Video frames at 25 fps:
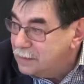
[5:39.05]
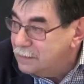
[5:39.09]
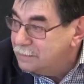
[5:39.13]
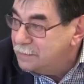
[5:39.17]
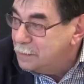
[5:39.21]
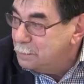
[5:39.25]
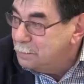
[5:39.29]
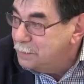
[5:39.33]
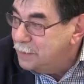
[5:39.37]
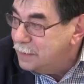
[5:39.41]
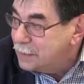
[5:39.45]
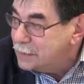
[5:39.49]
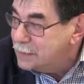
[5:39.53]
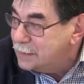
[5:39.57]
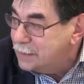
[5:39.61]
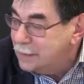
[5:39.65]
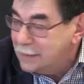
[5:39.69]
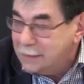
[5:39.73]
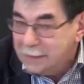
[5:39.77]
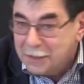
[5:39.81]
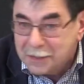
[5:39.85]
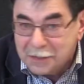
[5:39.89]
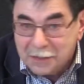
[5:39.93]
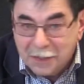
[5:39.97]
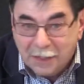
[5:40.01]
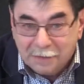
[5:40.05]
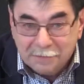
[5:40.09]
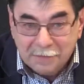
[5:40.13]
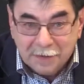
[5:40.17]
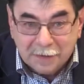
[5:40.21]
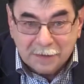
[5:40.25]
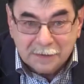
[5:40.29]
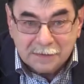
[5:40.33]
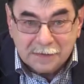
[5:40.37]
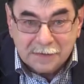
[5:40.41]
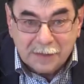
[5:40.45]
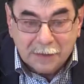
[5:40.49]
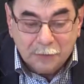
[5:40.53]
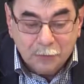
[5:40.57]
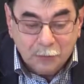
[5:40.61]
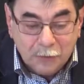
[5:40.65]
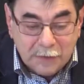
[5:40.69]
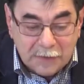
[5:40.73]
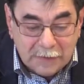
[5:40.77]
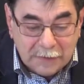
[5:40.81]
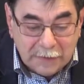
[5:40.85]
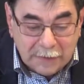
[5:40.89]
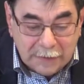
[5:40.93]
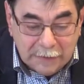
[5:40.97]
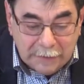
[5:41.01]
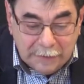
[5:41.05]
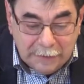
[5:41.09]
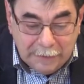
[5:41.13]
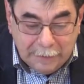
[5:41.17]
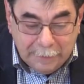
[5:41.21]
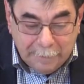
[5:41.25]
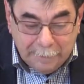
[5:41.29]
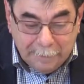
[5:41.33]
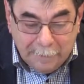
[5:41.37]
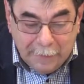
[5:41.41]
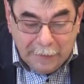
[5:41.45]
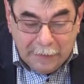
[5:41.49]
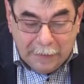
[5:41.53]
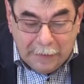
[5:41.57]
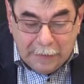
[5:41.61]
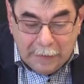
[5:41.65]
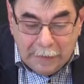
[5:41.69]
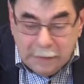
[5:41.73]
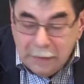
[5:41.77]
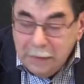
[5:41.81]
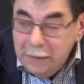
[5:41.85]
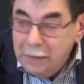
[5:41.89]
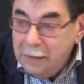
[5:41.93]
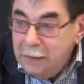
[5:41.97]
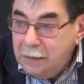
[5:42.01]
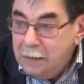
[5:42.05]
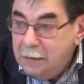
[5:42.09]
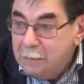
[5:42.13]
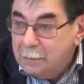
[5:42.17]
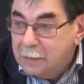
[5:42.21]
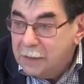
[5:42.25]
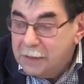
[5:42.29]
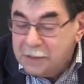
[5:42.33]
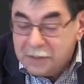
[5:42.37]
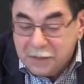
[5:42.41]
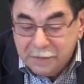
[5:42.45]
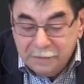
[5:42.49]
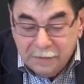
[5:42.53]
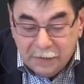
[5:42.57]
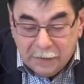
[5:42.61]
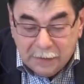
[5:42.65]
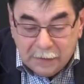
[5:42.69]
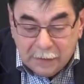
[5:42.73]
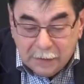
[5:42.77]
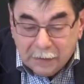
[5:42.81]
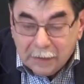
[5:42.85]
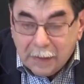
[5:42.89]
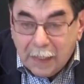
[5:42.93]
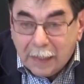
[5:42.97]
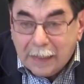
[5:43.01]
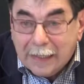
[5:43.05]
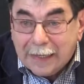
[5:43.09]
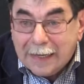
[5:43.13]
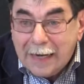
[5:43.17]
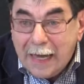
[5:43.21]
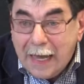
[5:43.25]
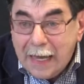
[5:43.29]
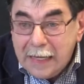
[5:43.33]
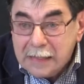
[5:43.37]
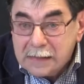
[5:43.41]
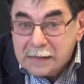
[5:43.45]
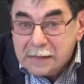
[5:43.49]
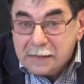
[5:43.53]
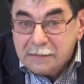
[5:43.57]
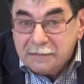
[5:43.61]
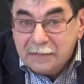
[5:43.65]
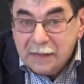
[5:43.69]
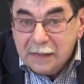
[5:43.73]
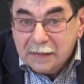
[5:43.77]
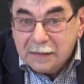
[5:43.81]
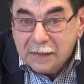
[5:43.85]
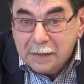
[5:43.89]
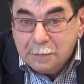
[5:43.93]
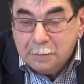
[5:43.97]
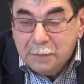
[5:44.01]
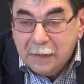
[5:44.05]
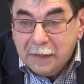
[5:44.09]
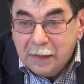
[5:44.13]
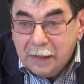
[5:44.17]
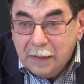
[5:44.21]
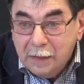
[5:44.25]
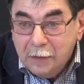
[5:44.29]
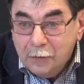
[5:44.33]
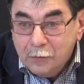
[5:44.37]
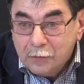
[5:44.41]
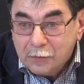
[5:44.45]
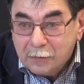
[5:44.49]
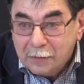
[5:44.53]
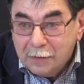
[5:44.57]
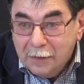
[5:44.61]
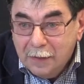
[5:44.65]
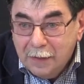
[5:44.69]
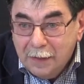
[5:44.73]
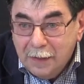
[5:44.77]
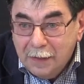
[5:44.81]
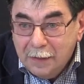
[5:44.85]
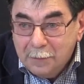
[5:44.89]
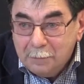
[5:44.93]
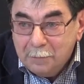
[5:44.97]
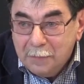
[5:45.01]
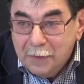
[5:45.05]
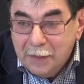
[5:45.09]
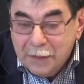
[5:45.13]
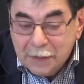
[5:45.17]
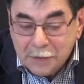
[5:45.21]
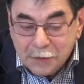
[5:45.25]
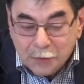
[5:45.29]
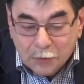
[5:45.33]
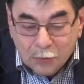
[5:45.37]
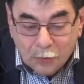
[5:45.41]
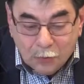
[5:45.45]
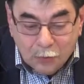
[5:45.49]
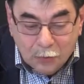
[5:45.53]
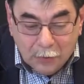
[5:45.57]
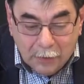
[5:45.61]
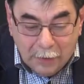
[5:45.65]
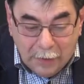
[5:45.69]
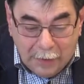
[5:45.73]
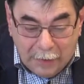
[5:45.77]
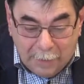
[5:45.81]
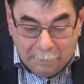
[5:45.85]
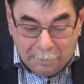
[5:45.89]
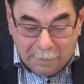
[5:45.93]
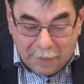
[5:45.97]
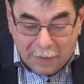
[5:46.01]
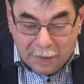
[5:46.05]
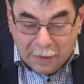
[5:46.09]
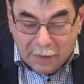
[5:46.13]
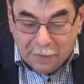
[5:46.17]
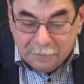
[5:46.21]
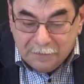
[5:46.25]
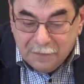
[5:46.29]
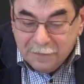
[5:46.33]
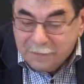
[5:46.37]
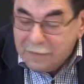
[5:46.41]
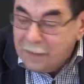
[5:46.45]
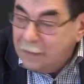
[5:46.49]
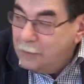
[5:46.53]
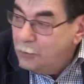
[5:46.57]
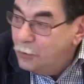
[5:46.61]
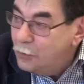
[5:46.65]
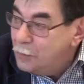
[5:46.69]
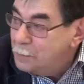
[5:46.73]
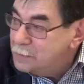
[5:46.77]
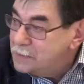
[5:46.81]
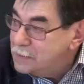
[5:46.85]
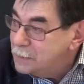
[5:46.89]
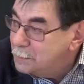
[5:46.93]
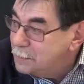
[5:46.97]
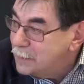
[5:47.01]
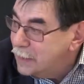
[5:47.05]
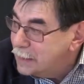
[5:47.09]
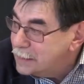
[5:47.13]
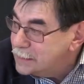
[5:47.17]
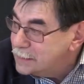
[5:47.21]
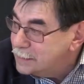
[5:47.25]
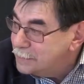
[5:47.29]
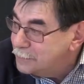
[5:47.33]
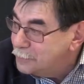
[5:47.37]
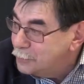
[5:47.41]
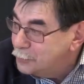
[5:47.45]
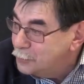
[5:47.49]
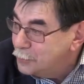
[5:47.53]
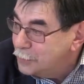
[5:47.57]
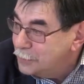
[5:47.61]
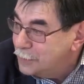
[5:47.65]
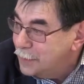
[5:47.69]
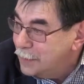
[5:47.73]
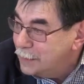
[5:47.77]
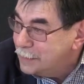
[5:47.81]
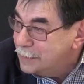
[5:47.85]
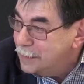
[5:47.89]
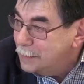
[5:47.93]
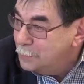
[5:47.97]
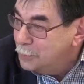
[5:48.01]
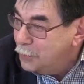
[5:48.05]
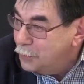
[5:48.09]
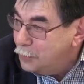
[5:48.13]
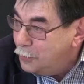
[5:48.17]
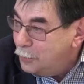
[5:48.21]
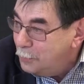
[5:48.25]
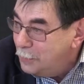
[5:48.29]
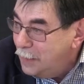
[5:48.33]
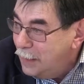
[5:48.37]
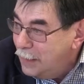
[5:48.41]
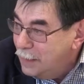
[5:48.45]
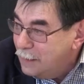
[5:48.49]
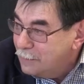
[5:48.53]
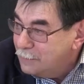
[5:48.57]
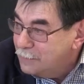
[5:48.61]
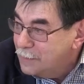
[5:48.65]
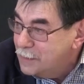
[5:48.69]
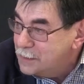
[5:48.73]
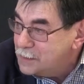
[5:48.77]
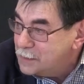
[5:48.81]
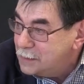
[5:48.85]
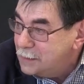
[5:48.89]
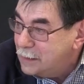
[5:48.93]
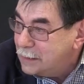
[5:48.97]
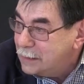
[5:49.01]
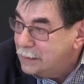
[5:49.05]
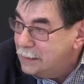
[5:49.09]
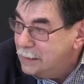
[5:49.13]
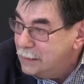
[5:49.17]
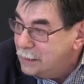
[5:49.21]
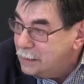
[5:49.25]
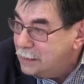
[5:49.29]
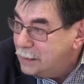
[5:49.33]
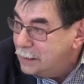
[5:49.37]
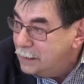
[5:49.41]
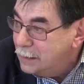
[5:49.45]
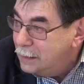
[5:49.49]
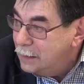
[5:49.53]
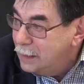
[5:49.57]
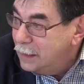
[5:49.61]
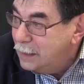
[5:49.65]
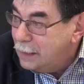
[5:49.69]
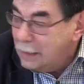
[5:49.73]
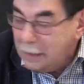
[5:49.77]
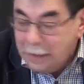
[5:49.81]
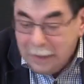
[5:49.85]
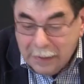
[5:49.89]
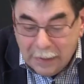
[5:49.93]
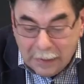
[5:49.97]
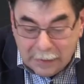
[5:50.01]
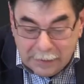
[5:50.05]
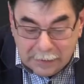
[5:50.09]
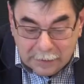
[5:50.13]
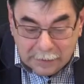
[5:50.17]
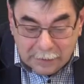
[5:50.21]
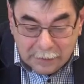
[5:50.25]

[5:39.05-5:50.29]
So we have people who are all for the empire, all proponents of the great power nationalists. This is the time between February and October.